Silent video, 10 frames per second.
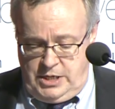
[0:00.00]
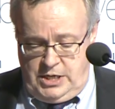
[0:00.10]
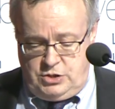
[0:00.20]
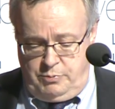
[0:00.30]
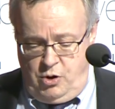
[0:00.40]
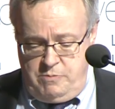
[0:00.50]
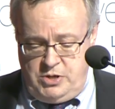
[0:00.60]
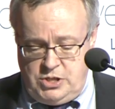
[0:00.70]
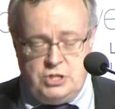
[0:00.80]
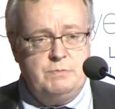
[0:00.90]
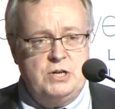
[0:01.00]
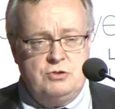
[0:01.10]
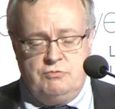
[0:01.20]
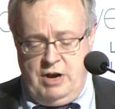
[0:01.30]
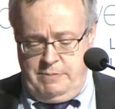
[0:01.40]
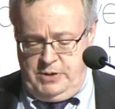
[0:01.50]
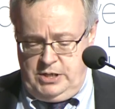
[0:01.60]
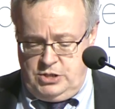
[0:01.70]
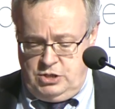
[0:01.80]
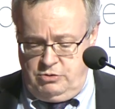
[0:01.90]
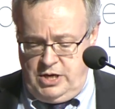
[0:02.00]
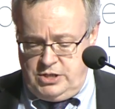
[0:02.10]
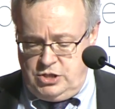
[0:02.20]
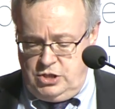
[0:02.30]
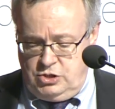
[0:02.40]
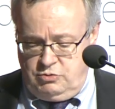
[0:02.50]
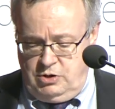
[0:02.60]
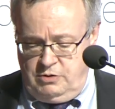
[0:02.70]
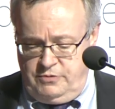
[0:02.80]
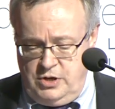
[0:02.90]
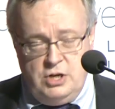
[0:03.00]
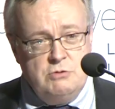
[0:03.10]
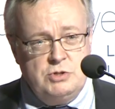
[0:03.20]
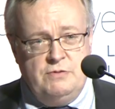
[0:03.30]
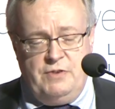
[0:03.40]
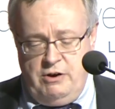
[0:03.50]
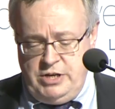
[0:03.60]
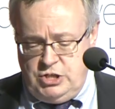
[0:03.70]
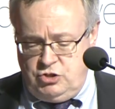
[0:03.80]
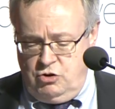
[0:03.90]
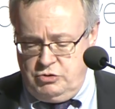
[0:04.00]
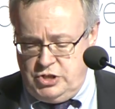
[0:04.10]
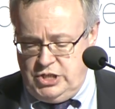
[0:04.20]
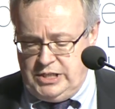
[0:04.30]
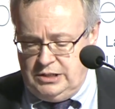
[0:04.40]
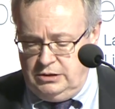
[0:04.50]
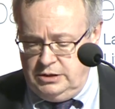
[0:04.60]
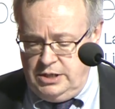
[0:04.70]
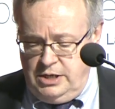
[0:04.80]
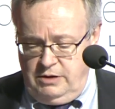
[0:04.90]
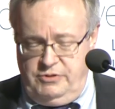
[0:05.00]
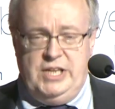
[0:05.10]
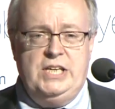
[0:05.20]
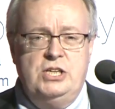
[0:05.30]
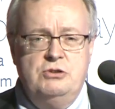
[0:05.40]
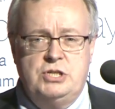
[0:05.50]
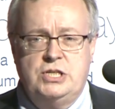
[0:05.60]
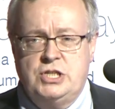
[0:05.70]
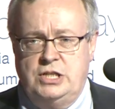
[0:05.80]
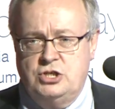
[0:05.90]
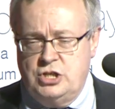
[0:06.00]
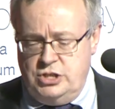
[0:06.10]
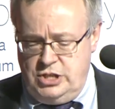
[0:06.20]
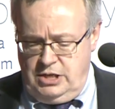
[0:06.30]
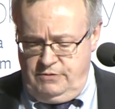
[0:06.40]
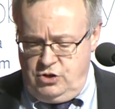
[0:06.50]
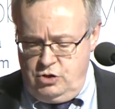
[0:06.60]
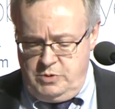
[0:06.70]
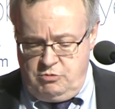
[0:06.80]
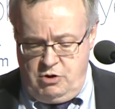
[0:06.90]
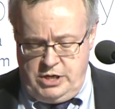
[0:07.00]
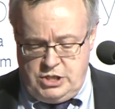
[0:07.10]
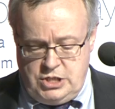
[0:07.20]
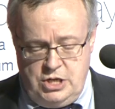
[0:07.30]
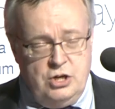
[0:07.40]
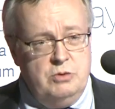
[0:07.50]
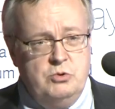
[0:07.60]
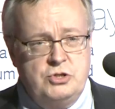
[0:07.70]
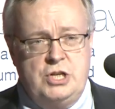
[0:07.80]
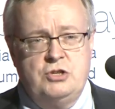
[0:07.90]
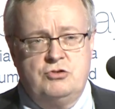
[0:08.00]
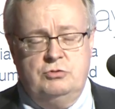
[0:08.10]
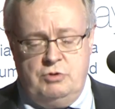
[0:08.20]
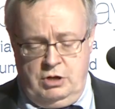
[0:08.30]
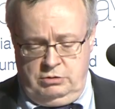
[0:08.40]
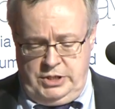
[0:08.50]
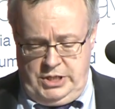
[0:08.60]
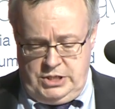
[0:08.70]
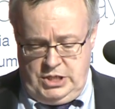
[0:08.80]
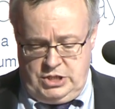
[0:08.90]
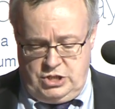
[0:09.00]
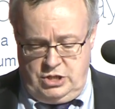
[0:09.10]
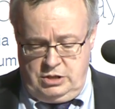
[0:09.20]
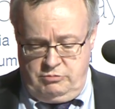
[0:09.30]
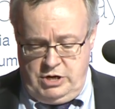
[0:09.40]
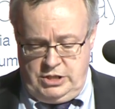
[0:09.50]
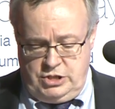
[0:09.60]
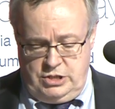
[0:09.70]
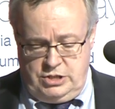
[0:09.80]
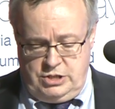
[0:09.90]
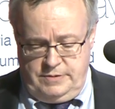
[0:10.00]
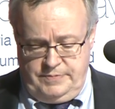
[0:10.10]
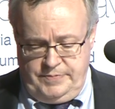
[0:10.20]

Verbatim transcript: His appointment as Special Rep in two thousand twelve was a very strong signal of the E U's intention to give human rights a more central role in its external relations.